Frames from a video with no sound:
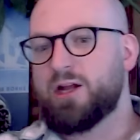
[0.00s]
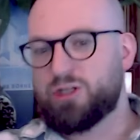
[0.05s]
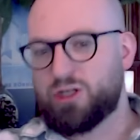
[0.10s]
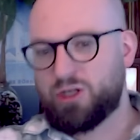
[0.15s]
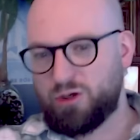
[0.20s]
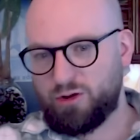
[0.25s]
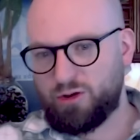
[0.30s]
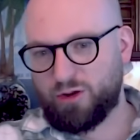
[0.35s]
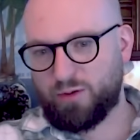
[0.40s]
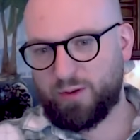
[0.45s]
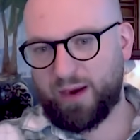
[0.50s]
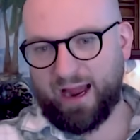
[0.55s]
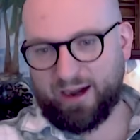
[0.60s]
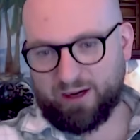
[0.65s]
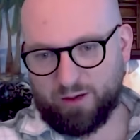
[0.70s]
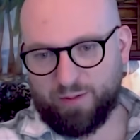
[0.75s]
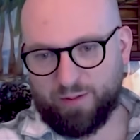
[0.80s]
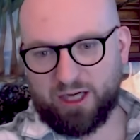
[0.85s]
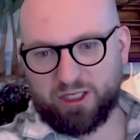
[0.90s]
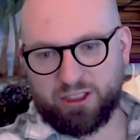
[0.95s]
to the
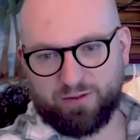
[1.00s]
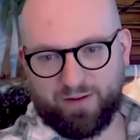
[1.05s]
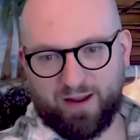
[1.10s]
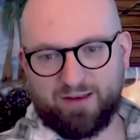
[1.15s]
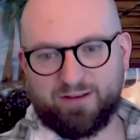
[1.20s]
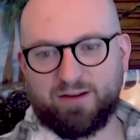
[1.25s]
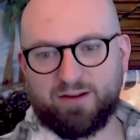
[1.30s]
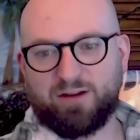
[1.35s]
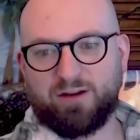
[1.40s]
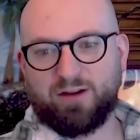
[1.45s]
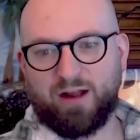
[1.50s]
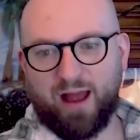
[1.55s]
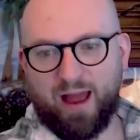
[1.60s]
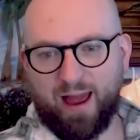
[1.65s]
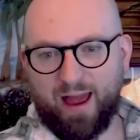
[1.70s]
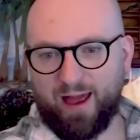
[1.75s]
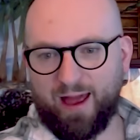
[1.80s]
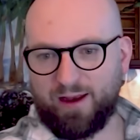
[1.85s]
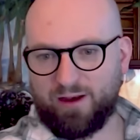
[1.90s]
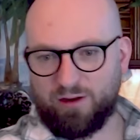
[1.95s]
reactor pressure vessel.
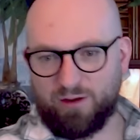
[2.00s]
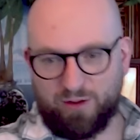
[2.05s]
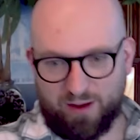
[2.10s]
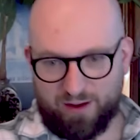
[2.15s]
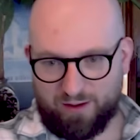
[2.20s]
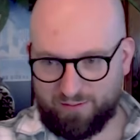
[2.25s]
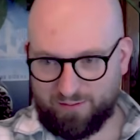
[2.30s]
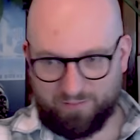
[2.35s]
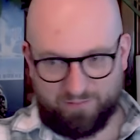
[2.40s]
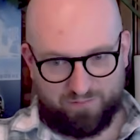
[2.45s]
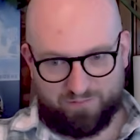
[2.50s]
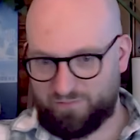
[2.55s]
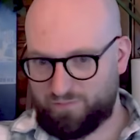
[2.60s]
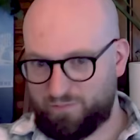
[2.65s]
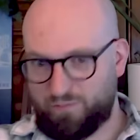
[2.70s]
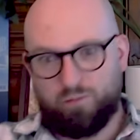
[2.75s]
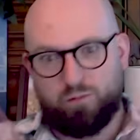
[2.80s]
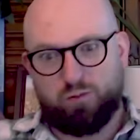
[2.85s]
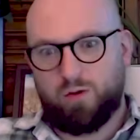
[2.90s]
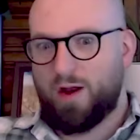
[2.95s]
And you can
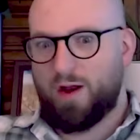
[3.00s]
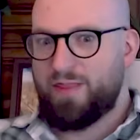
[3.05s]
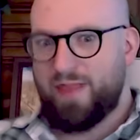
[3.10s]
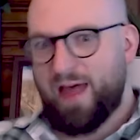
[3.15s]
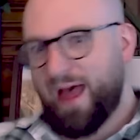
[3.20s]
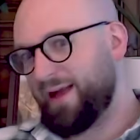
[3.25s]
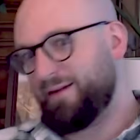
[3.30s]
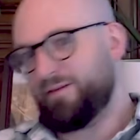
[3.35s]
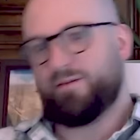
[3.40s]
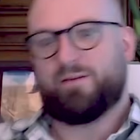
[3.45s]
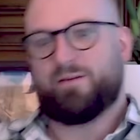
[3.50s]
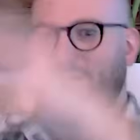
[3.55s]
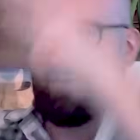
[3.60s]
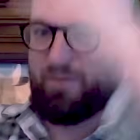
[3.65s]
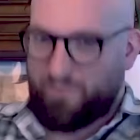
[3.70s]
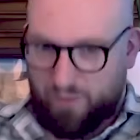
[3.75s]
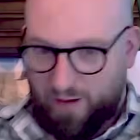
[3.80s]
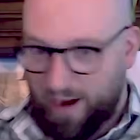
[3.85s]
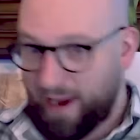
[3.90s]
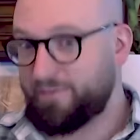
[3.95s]
run that
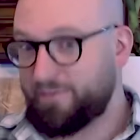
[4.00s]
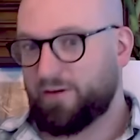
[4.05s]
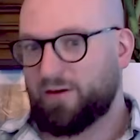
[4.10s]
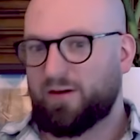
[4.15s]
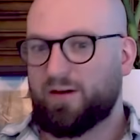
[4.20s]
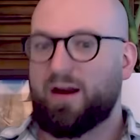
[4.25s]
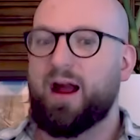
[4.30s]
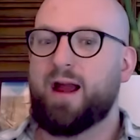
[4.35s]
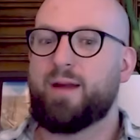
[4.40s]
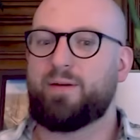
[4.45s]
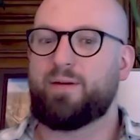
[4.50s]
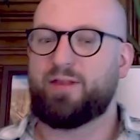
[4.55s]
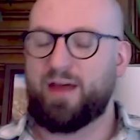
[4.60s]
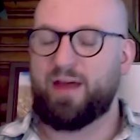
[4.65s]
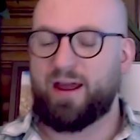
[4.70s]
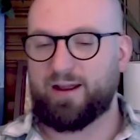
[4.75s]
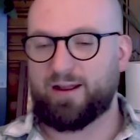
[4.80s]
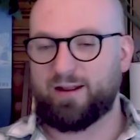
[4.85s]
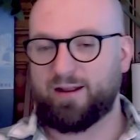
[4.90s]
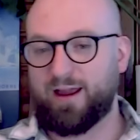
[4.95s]
forever,
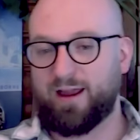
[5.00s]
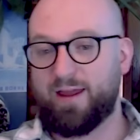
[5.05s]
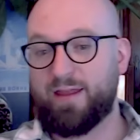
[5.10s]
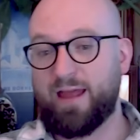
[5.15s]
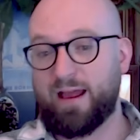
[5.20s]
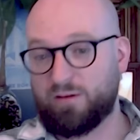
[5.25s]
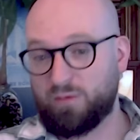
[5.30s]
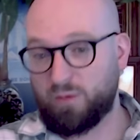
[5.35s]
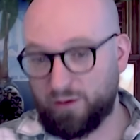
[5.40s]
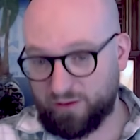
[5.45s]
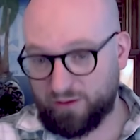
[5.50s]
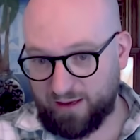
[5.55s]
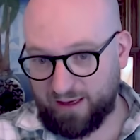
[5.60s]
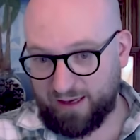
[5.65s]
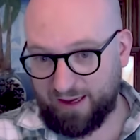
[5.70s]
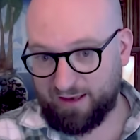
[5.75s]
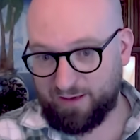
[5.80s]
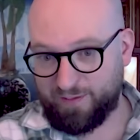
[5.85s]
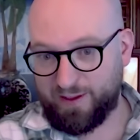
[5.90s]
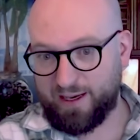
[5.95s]
hypothetically. And that's what the
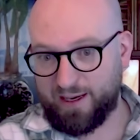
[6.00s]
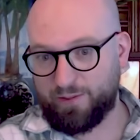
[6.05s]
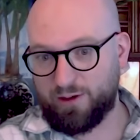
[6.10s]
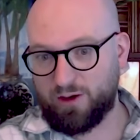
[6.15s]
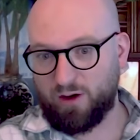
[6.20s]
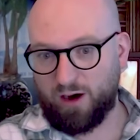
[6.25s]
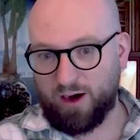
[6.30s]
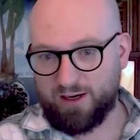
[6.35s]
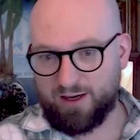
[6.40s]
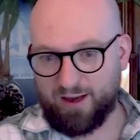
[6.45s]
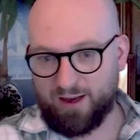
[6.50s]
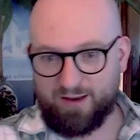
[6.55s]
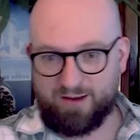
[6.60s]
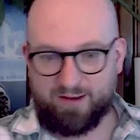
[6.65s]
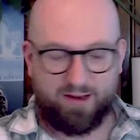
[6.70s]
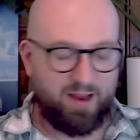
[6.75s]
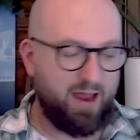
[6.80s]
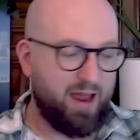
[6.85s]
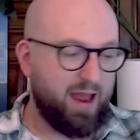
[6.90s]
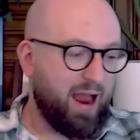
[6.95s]
ESBWR does.
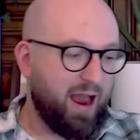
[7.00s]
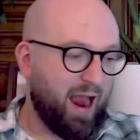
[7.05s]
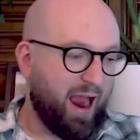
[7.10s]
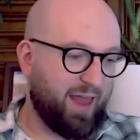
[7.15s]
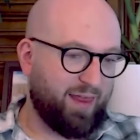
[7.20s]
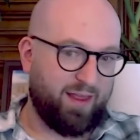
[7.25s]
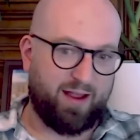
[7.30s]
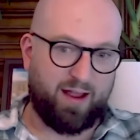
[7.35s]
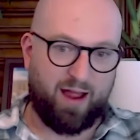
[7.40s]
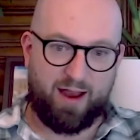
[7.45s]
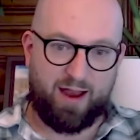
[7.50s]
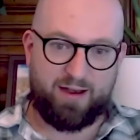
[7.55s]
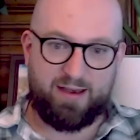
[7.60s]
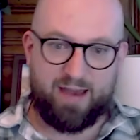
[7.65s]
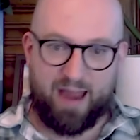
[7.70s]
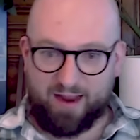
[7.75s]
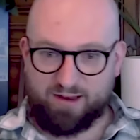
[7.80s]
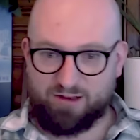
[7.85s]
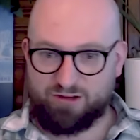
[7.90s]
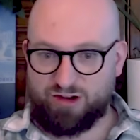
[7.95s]
I think a
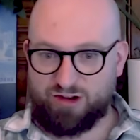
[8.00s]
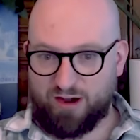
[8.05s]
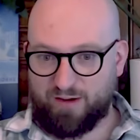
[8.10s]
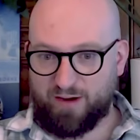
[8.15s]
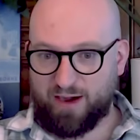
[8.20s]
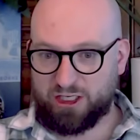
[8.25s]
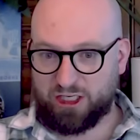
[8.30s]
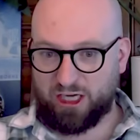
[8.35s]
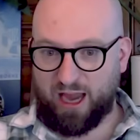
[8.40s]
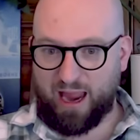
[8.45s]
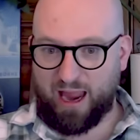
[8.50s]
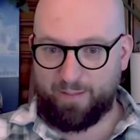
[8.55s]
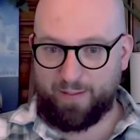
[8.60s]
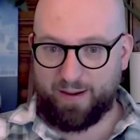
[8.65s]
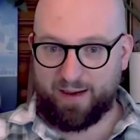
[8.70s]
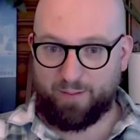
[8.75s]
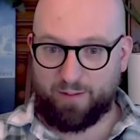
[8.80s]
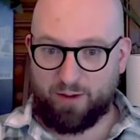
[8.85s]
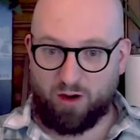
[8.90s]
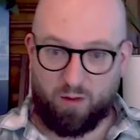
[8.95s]
next generation
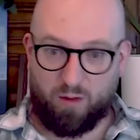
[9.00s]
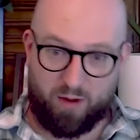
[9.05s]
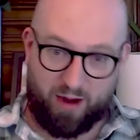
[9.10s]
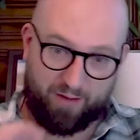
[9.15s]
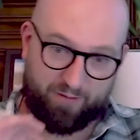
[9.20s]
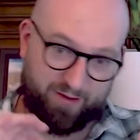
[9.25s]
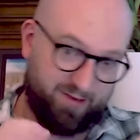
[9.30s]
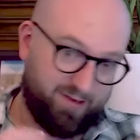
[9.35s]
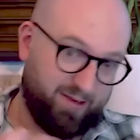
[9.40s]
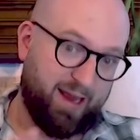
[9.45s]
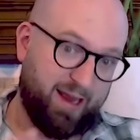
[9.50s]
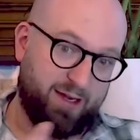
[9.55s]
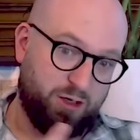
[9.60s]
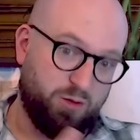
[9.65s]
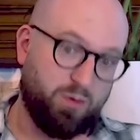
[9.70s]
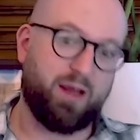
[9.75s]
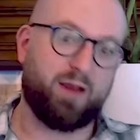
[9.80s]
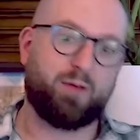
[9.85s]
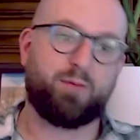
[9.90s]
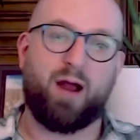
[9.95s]
ABWR would have a slight
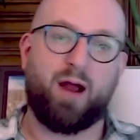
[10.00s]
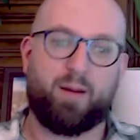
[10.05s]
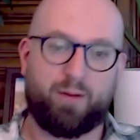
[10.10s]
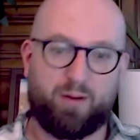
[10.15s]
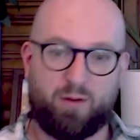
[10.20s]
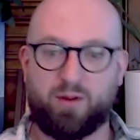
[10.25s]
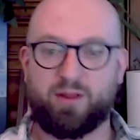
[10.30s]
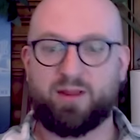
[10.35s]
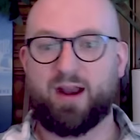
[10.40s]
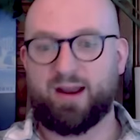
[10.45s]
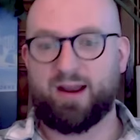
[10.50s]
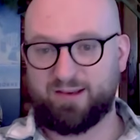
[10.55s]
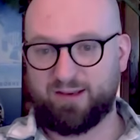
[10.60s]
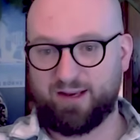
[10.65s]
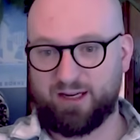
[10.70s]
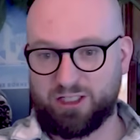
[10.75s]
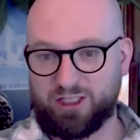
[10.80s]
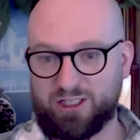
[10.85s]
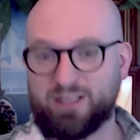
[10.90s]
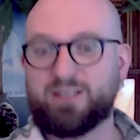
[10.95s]
tweak, probably with an
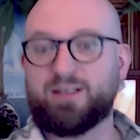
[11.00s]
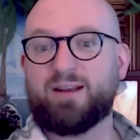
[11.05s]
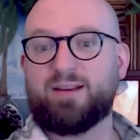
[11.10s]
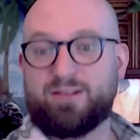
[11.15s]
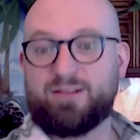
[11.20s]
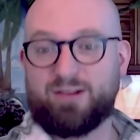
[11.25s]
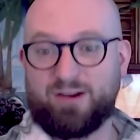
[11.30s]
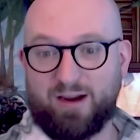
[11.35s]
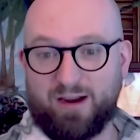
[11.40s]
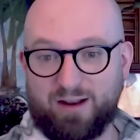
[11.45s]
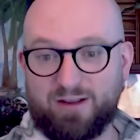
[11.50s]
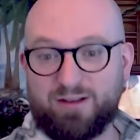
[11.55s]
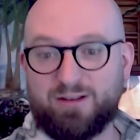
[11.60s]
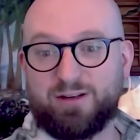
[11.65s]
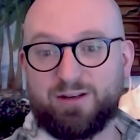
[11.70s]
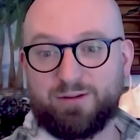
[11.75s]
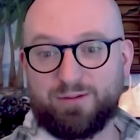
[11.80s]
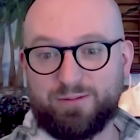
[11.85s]
isolation condenser on it,